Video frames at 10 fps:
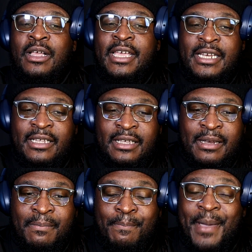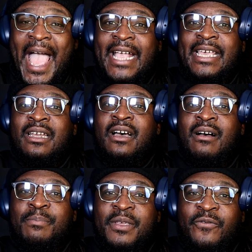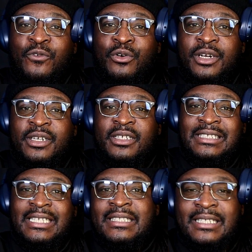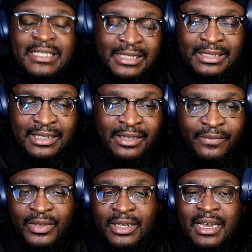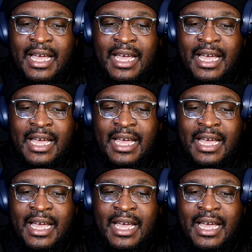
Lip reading: and backing up before the sentence is even,